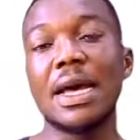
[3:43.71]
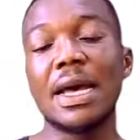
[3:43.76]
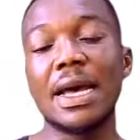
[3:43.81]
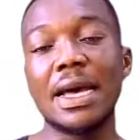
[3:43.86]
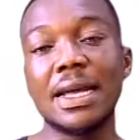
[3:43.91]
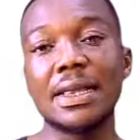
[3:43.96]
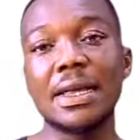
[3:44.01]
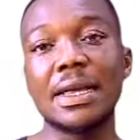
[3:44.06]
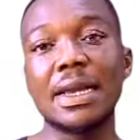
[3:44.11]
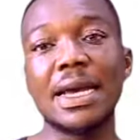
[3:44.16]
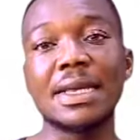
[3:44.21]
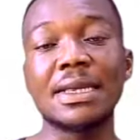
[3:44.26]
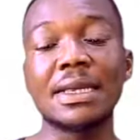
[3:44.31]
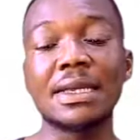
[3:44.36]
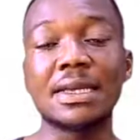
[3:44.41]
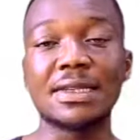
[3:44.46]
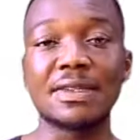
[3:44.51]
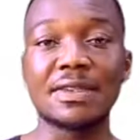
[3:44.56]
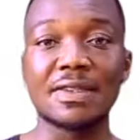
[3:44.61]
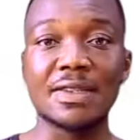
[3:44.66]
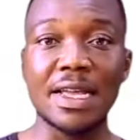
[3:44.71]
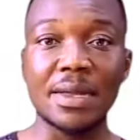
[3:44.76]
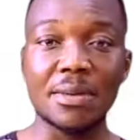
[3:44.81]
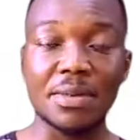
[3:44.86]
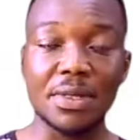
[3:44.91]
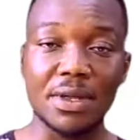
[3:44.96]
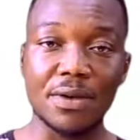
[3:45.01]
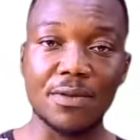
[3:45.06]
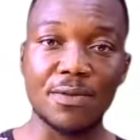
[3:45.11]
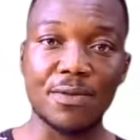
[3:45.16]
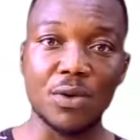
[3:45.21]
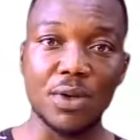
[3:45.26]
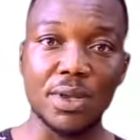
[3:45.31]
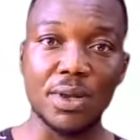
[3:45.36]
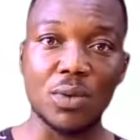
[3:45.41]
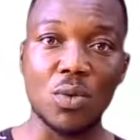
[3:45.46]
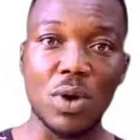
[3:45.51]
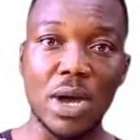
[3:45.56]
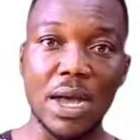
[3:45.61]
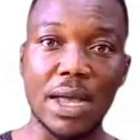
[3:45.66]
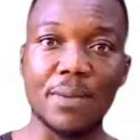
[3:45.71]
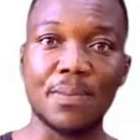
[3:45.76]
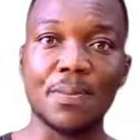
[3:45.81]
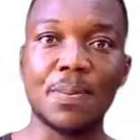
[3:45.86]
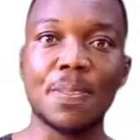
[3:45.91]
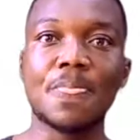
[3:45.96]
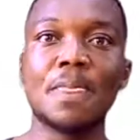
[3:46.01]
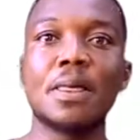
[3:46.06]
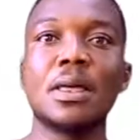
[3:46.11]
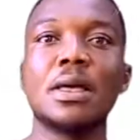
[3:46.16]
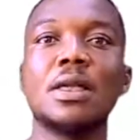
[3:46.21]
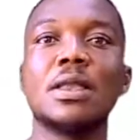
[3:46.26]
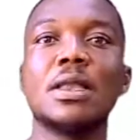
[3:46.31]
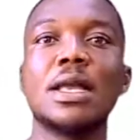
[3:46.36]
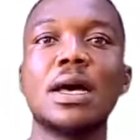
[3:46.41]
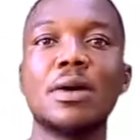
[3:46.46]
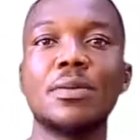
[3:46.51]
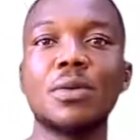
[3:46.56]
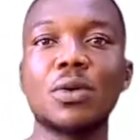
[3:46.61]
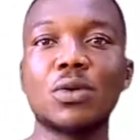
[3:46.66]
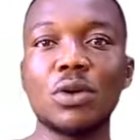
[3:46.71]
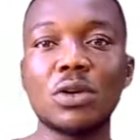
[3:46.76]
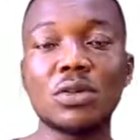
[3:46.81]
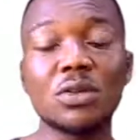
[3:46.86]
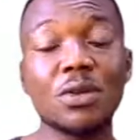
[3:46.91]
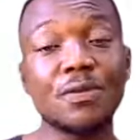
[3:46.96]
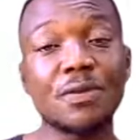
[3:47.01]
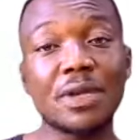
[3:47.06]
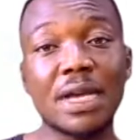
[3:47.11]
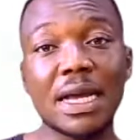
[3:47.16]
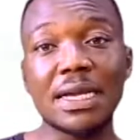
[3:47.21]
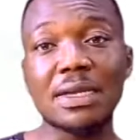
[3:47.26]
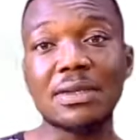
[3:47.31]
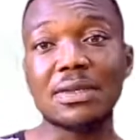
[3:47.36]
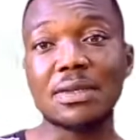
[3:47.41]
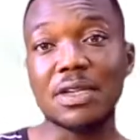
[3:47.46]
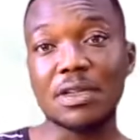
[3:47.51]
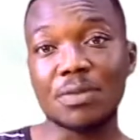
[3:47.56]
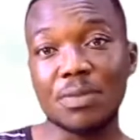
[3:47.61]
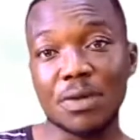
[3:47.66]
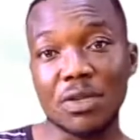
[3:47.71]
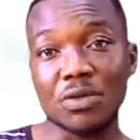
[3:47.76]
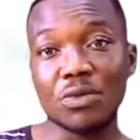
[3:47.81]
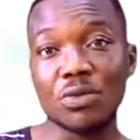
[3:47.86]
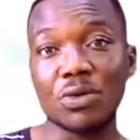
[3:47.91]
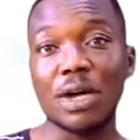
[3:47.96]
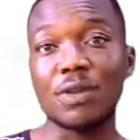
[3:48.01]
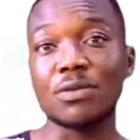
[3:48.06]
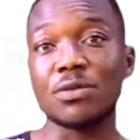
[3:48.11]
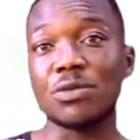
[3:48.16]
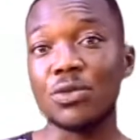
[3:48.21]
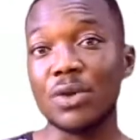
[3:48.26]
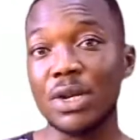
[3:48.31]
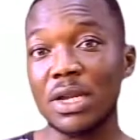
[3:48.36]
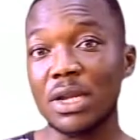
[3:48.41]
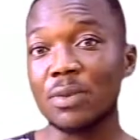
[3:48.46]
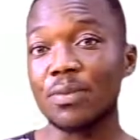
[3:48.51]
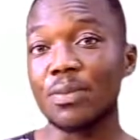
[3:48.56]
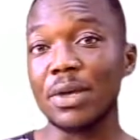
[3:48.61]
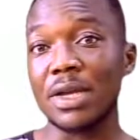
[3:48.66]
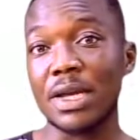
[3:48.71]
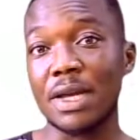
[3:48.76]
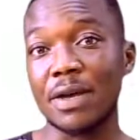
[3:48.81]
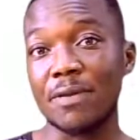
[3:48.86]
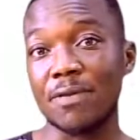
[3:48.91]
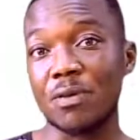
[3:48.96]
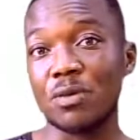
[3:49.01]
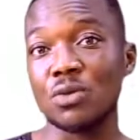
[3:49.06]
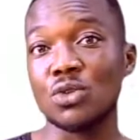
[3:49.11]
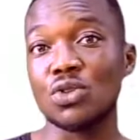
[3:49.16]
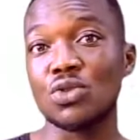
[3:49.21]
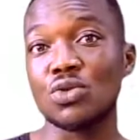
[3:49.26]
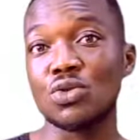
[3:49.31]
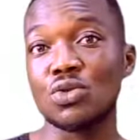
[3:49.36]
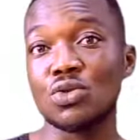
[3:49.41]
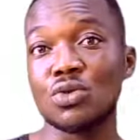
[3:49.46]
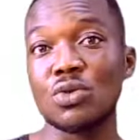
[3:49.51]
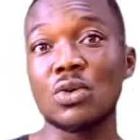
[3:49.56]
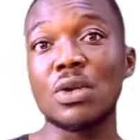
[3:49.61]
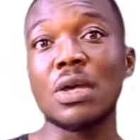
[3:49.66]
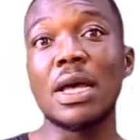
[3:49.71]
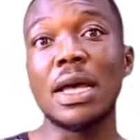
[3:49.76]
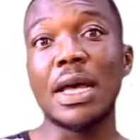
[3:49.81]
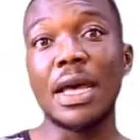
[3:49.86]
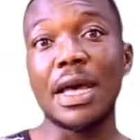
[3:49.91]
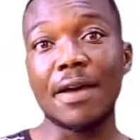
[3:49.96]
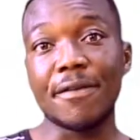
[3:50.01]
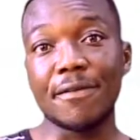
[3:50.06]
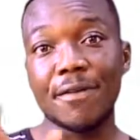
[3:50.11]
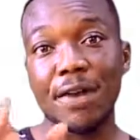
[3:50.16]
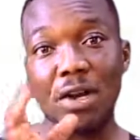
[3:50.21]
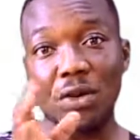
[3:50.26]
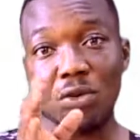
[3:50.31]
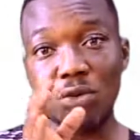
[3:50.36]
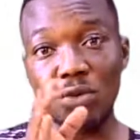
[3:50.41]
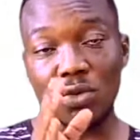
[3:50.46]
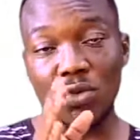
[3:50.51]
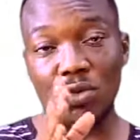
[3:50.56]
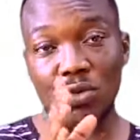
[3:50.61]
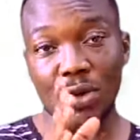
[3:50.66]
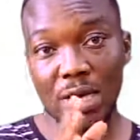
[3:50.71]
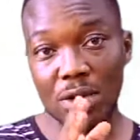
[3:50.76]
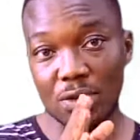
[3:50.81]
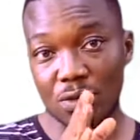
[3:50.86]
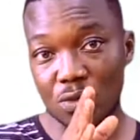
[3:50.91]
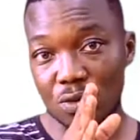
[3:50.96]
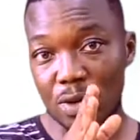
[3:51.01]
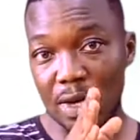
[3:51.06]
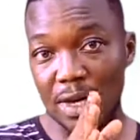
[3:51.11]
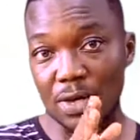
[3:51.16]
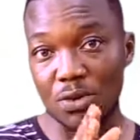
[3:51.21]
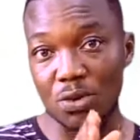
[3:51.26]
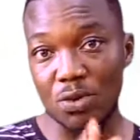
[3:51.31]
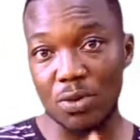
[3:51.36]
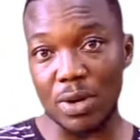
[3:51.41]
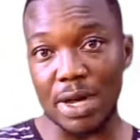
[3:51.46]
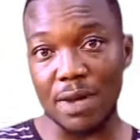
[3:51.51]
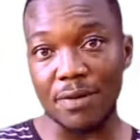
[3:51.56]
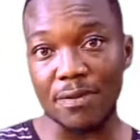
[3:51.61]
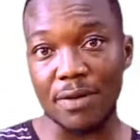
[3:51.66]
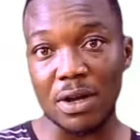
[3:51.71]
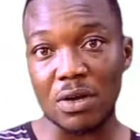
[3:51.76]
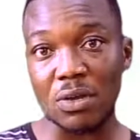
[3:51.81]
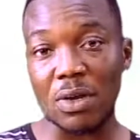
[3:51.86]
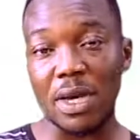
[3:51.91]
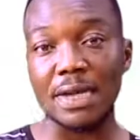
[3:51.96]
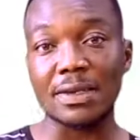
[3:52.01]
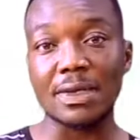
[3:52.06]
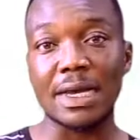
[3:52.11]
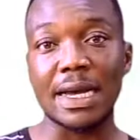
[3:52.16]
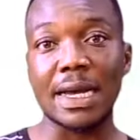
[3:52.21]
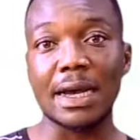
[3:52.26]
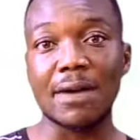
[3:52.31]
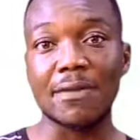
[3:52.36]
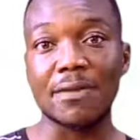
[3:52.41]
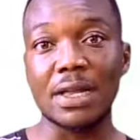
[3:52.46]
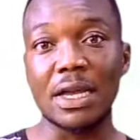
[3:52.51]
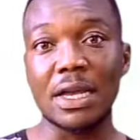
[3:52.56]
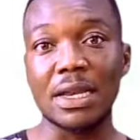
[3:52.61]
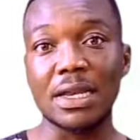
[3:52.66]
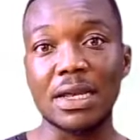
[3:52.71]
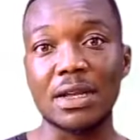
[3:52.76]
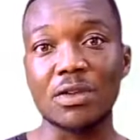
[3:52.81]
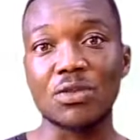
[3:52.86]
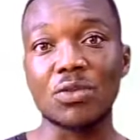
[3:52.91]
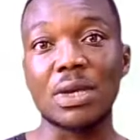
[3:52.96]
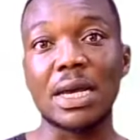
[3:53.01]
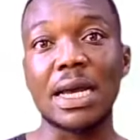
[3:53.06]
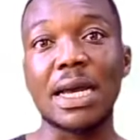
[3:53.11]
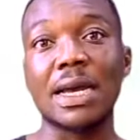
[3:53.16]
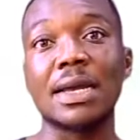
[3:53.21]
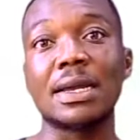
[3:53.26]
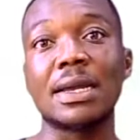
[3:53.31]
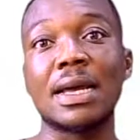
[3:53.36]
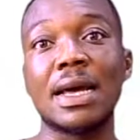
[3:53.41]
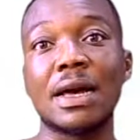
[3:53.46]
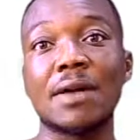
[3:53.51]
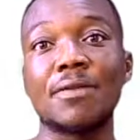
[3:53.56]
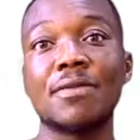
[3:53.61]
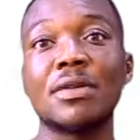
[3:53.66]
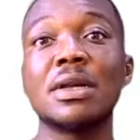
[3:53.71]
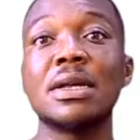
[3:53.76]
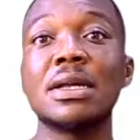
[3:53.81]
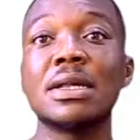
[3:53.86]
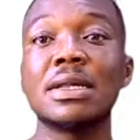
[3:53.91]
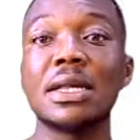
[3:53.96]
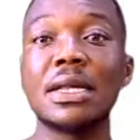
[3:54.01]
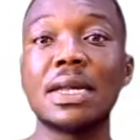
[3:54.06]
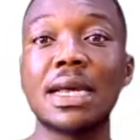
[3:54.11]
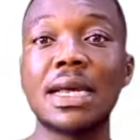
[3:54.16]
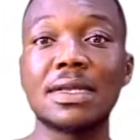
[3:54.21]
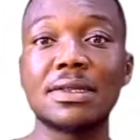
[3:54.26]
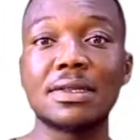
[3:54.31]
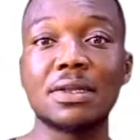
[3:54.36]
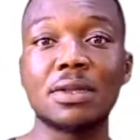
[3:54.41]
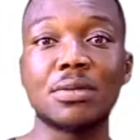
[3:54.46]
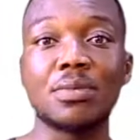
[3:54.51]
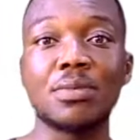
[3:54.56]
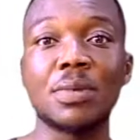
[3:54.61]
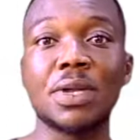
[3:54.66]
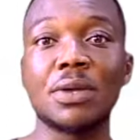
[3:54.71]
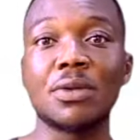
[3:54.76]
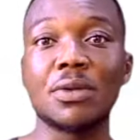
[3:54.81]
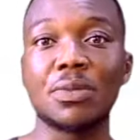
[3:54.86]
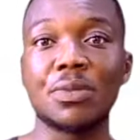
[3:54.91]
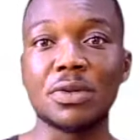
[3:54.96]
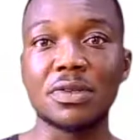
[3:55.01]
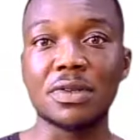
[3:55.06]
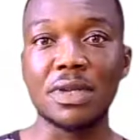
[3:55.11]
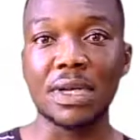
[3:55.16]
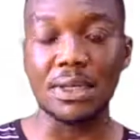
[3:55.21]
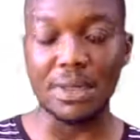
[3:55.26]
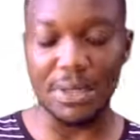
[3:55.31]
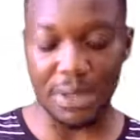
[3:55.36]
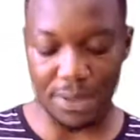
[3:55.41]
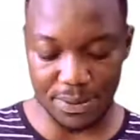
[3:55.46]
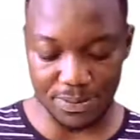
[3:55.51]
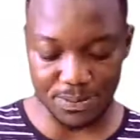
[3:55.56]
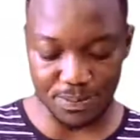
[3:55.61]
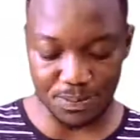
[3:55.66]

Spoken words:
And then I did the same thing for the y. Now because of 19, it means you have to really be careful. Choose a very good way to write your y value as I have done here, so that I can have the 19 being represented.